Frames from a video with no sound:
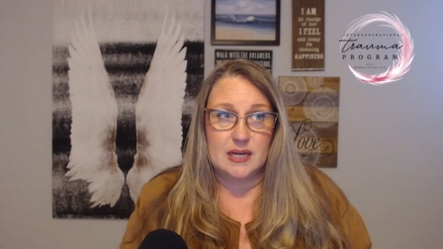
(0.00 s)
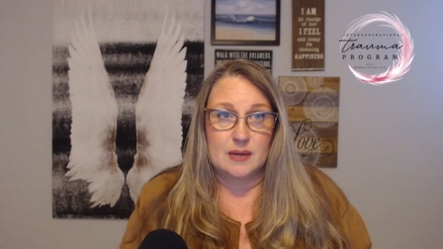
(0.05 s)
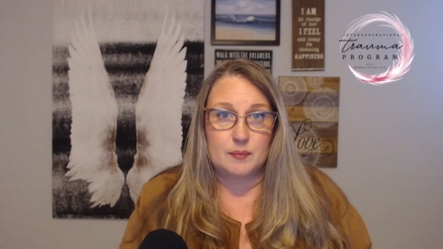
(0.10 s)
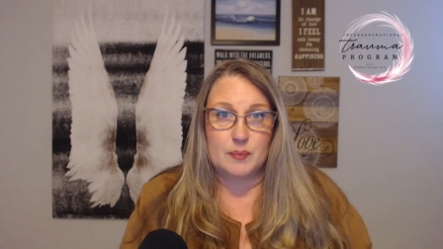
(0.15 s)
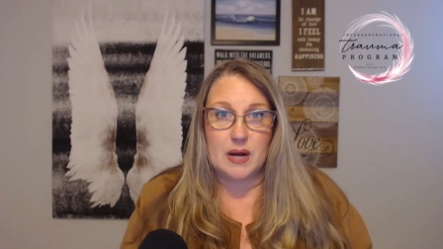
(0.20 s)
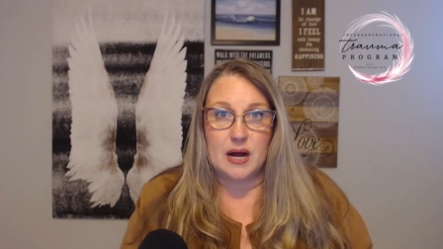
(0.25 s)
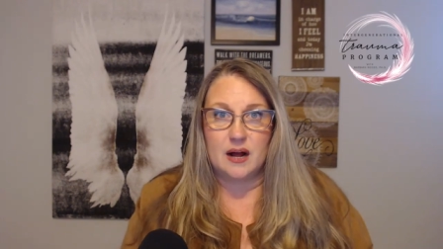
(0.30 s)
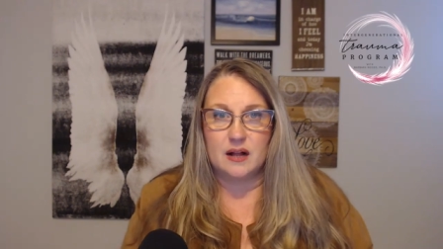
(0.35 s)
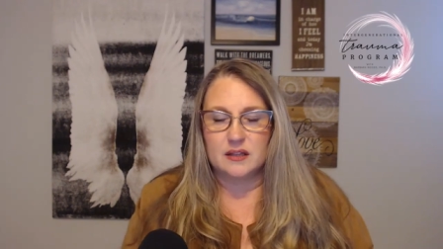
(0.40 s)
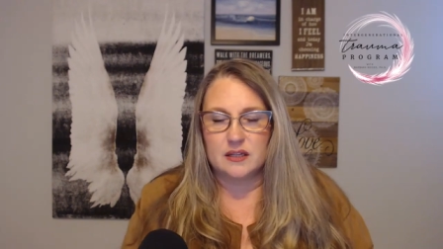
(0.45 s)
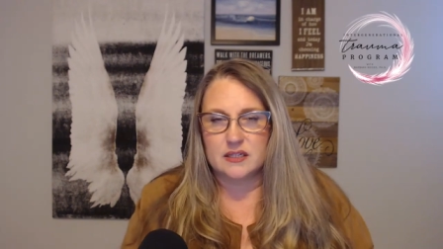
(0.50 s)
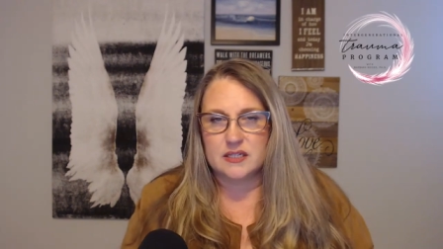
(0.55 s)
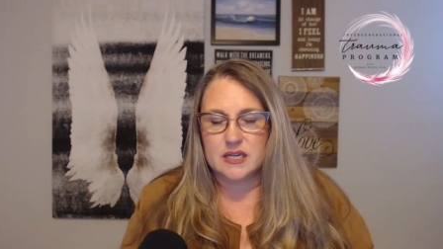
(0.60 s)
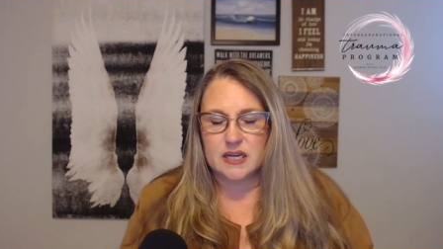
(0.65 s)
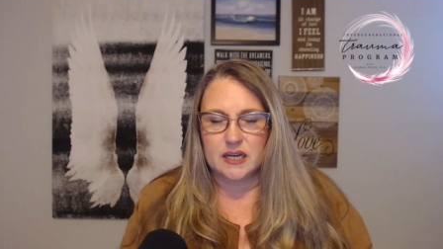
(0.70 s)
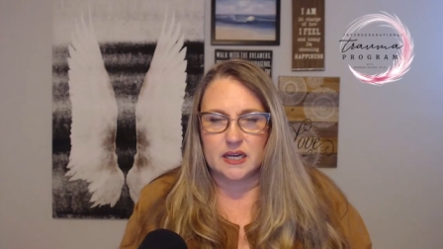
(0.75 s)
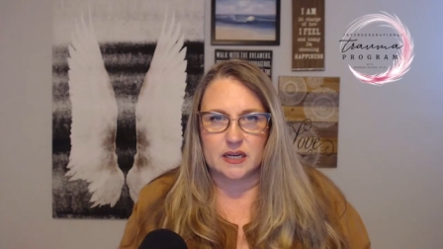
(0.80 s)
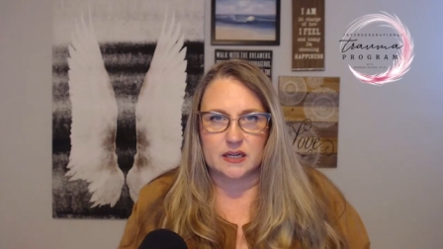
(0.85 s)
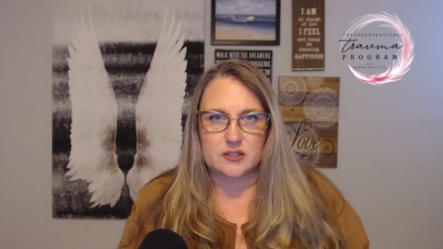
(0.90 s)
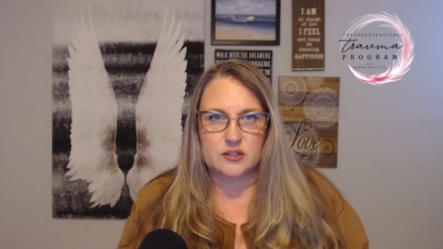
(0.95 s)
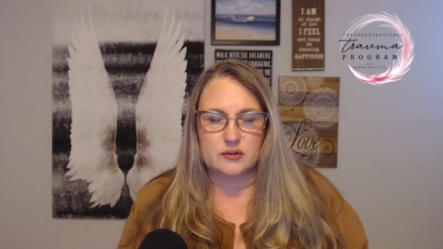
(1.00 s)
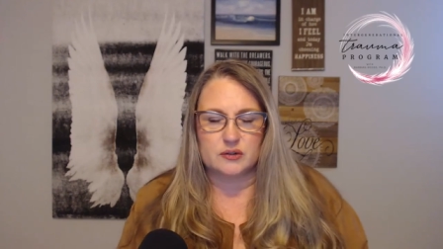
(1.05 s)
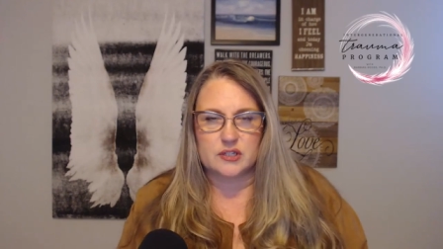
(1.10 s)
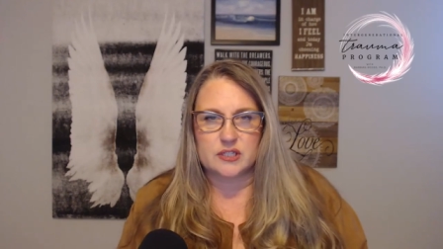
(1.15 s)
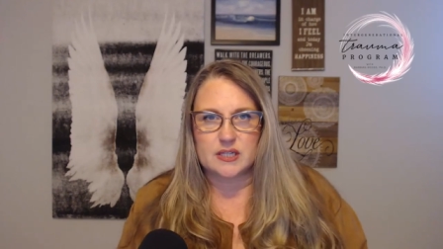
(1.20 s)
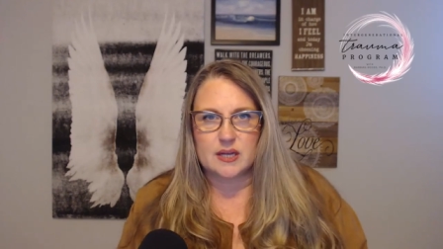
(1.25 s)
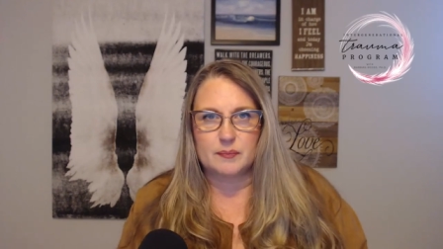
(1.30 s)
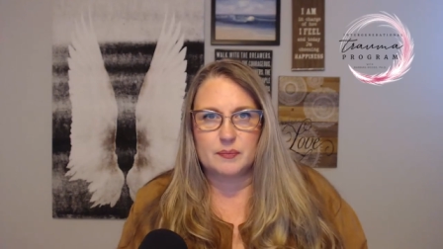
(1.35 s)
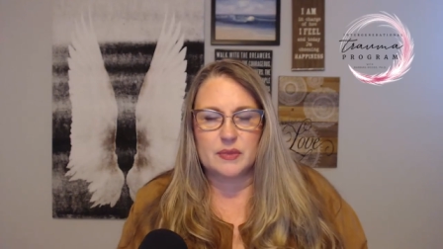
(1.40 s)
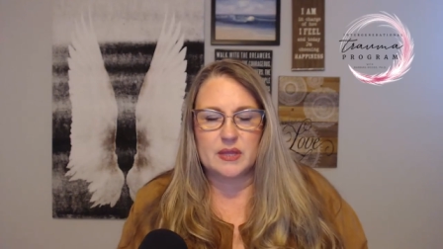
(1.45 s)
politics or
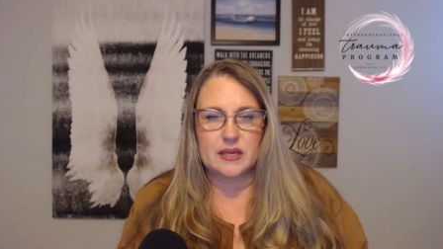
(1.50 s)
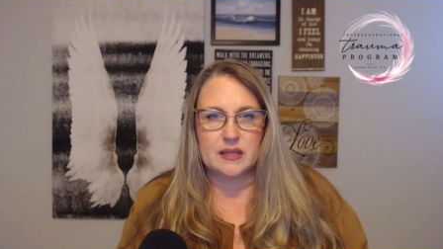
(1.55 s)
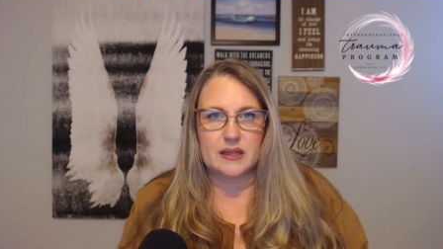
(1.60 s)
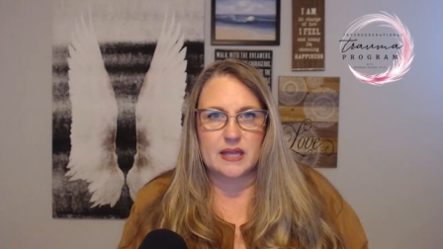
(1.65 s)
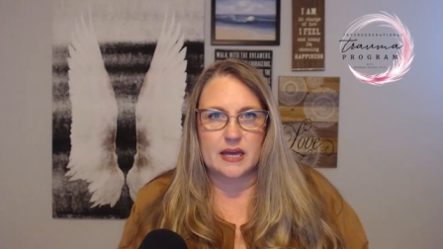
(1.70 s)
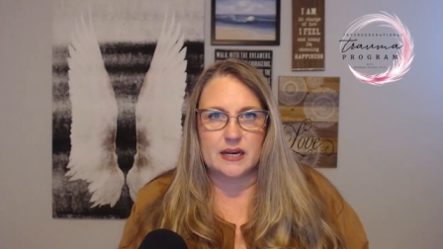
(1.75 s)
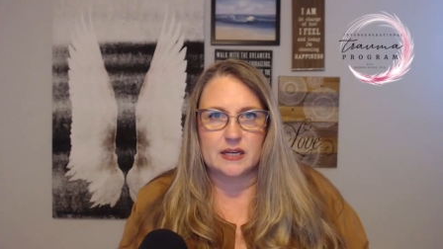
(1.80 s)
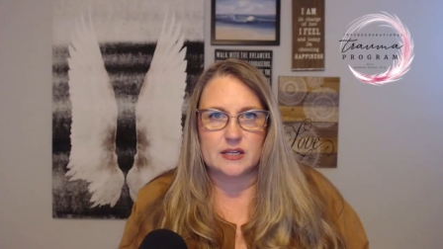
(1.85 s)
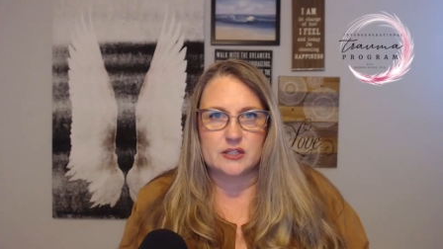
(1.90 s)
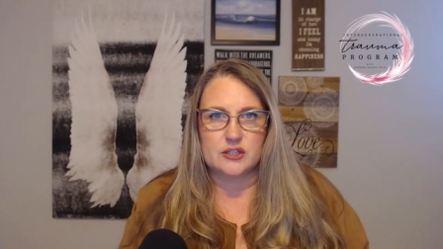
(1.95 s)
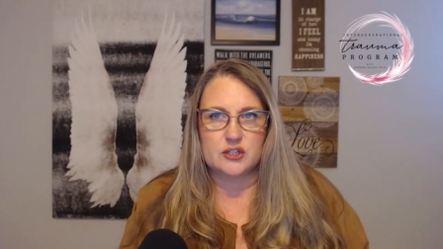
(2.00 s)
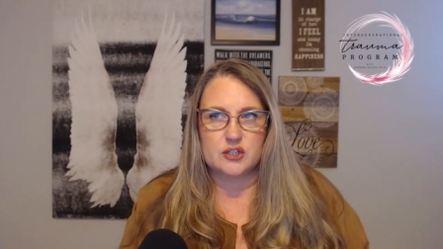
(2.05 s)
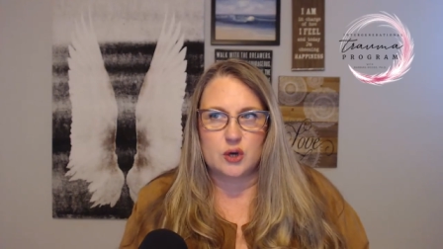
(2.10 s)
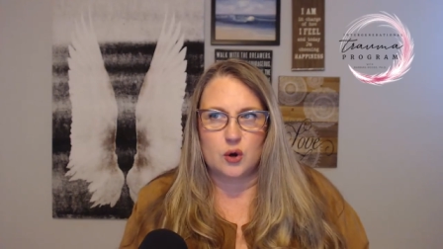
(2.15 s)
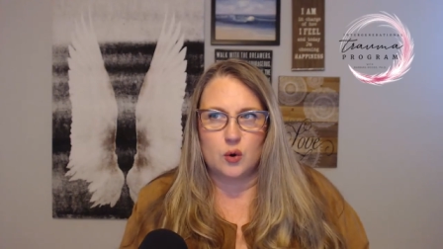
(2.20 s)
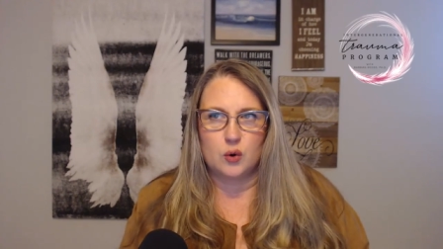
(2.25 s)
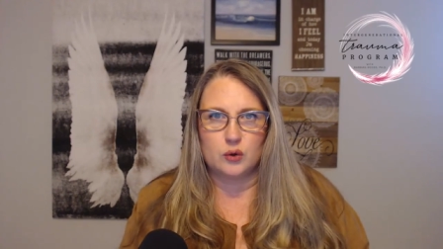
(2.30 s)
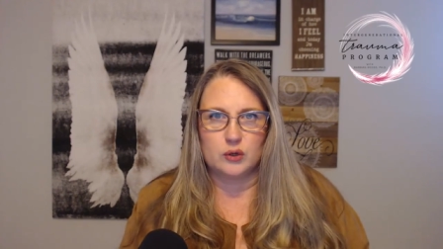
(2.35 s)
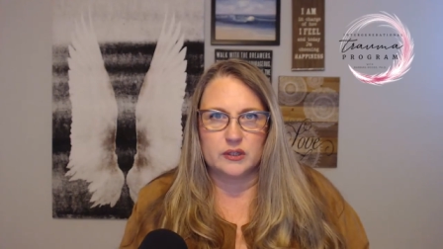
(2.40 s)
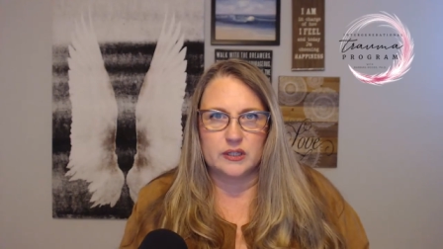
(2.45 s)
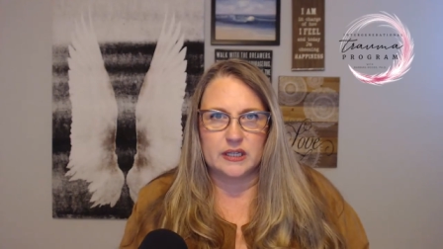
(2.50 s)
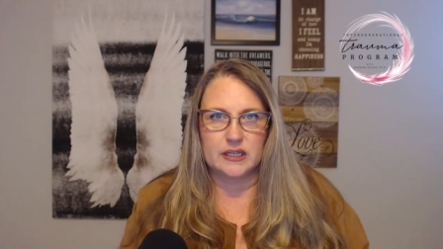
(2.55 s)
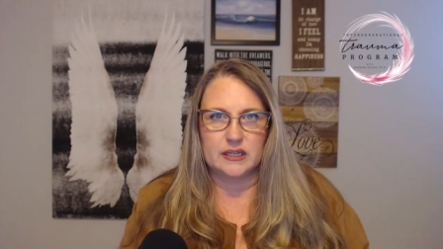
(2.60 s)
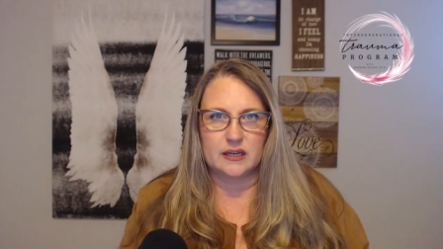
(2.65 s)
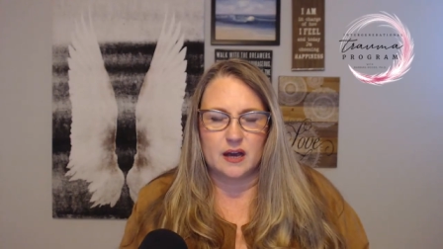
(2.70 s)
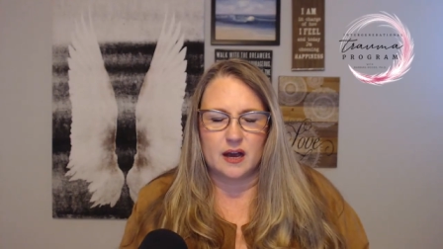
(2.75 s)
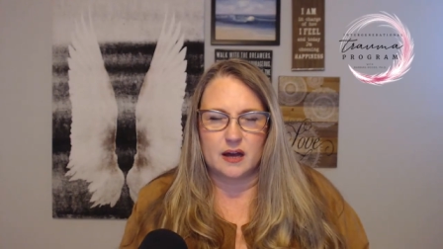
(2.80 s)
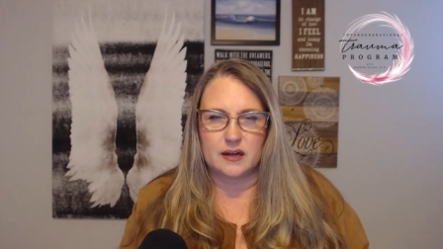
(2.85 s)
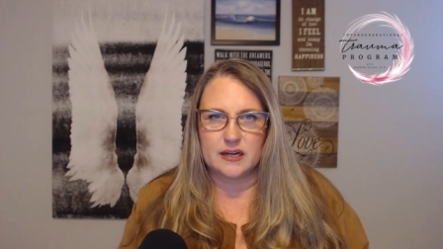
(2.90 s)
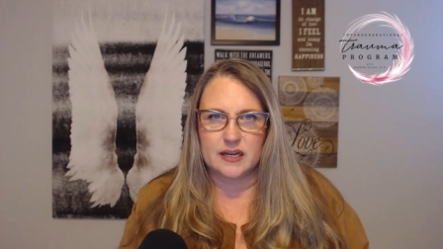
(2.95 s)
something that is
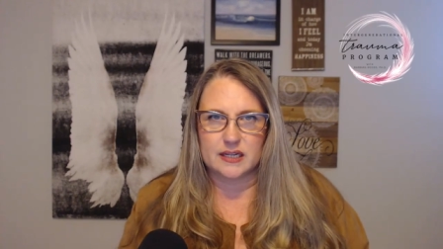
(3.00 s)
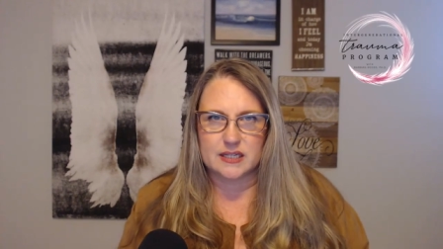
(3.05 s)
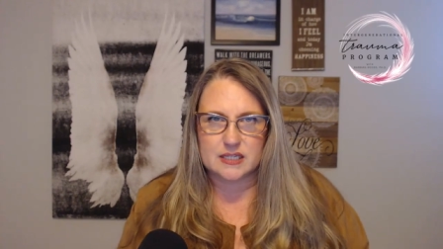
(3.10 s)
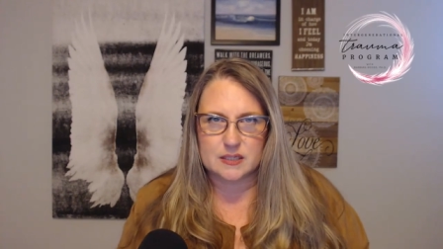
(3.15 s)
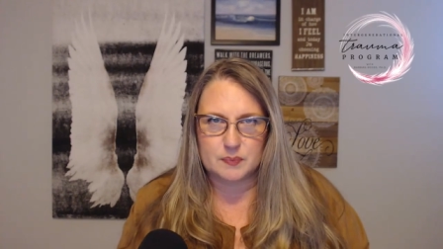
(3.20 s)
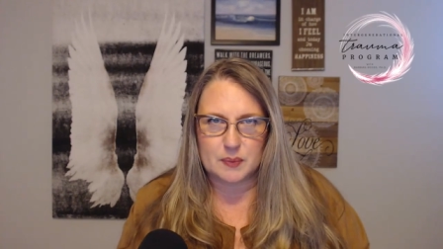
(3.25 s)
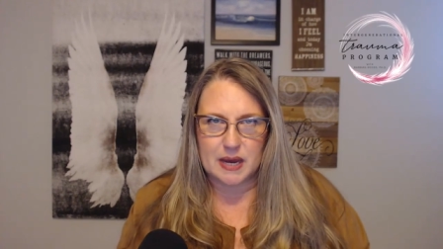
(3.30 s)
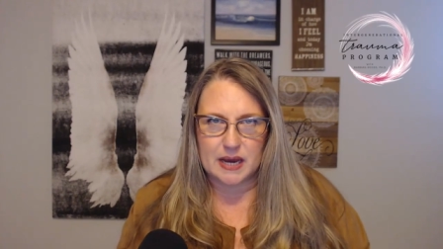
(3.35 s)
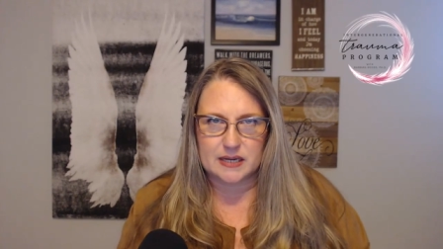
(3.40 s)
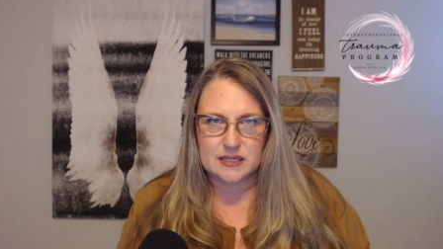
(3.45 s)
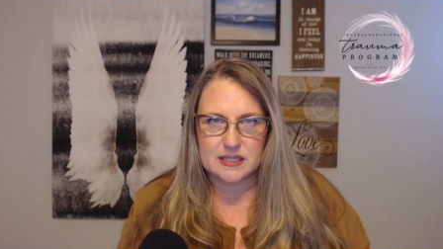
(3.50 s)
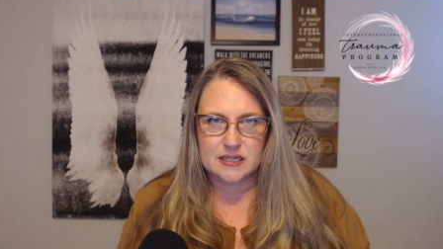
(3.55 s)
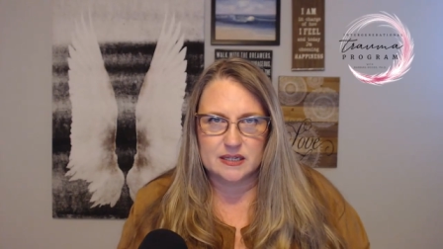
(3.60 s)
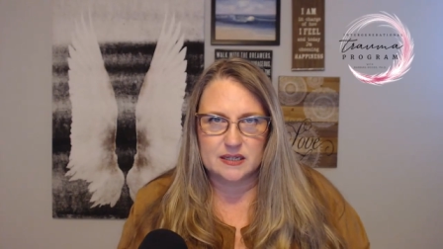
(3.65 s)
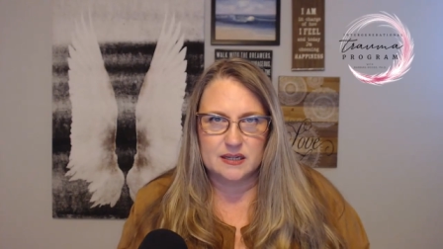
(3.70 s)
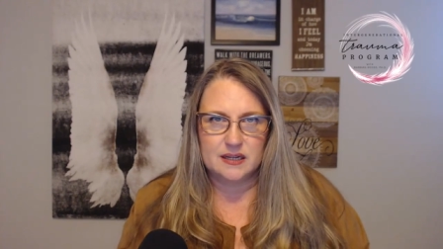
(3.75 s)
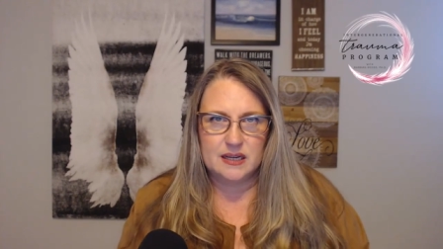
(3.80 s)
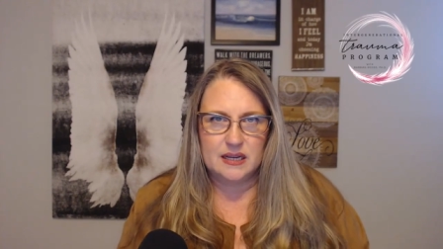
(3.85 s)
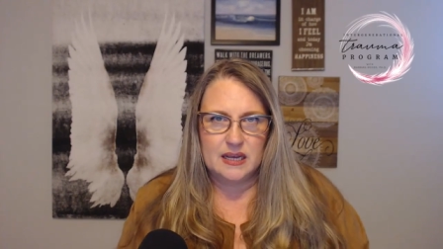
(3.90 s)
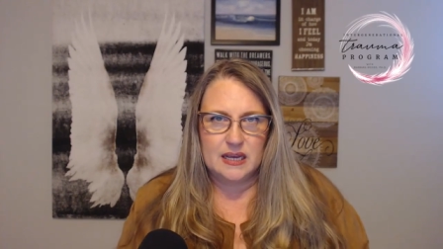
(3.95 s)
totally unexpected.